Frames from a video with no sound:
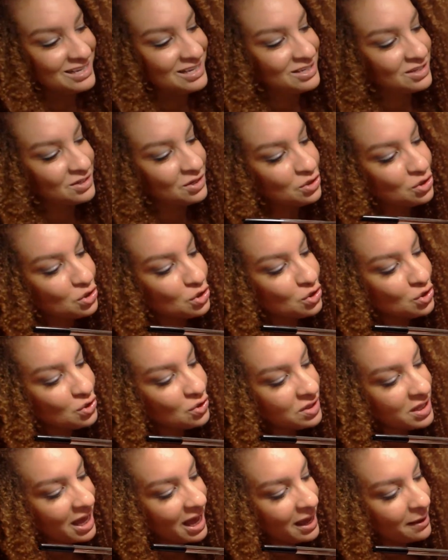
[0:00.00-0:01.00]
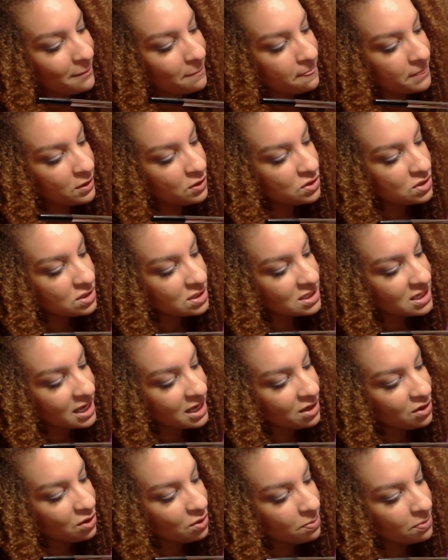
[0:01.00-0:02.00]
So to do that, you just
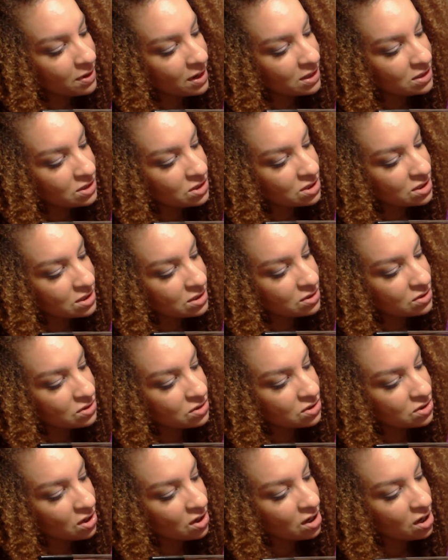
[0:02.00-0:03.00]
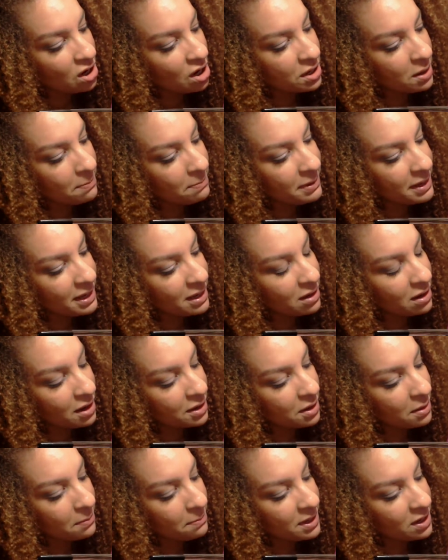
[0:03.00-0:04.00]
take your brush, you start on a big
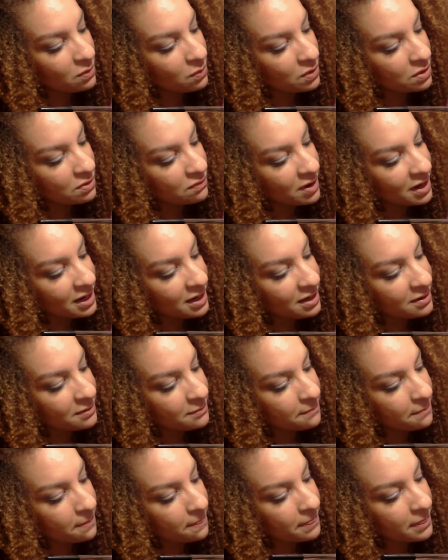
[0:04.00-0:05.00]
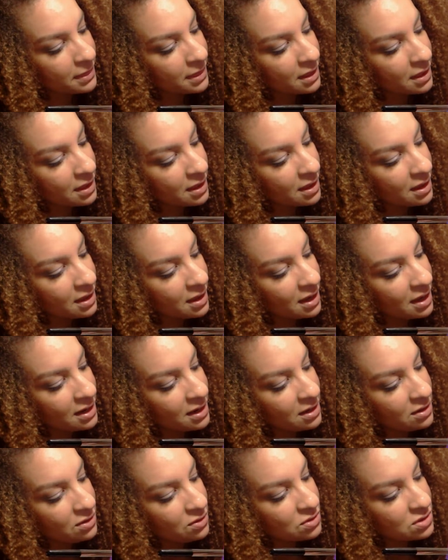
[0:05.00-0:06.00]
one, right?
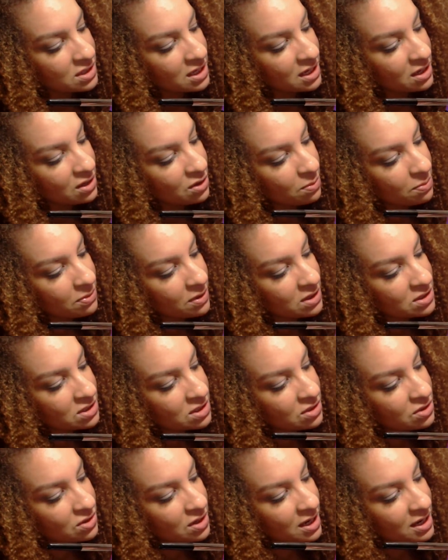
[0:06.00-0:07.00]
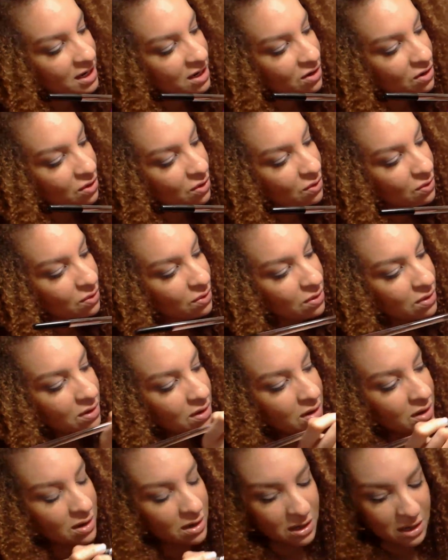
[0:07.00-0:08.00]
And then you take your brush and you kind of go,
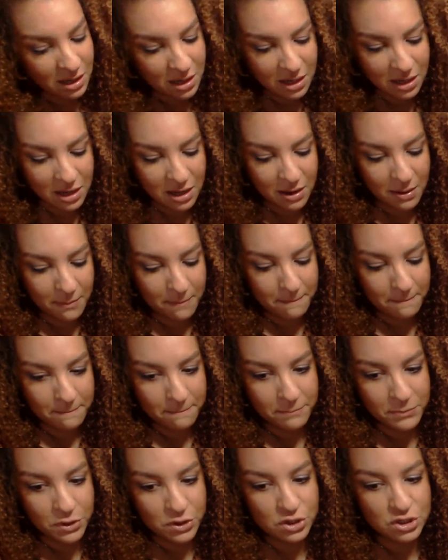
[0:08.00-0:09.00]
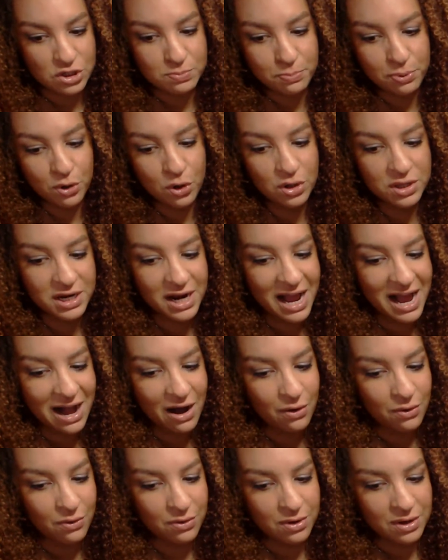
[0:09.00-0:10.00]
you just pull it
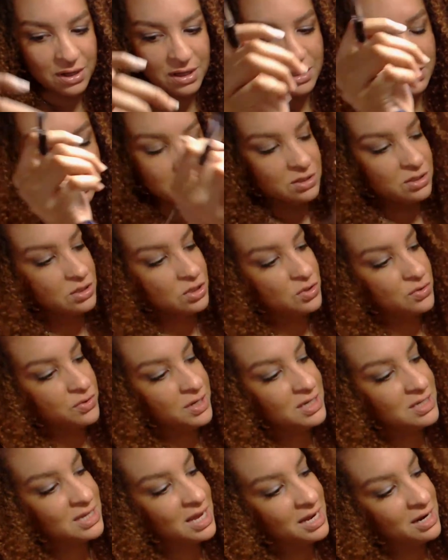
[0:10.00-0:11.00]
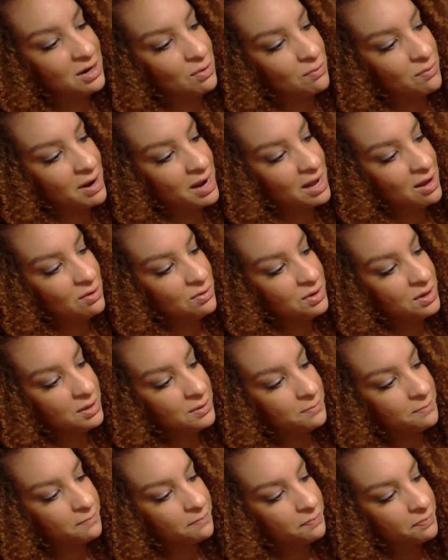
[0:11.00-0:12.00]
out. So the tree is kind of round.
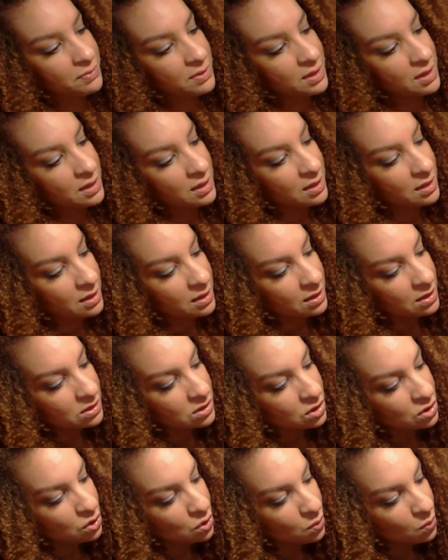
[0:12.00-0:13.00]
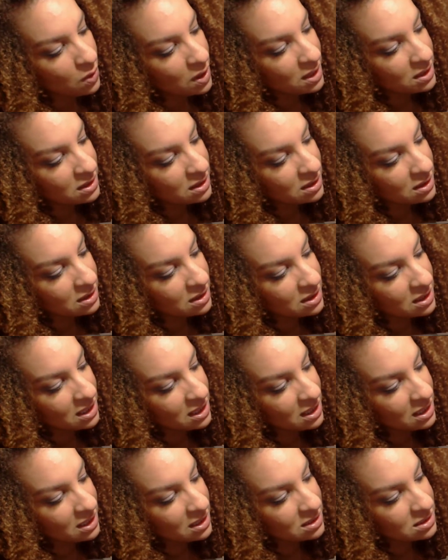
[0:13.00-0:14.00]
So you want
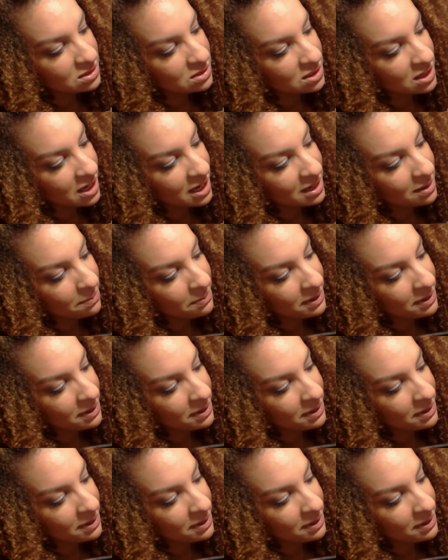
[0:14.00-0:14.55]
these to kind of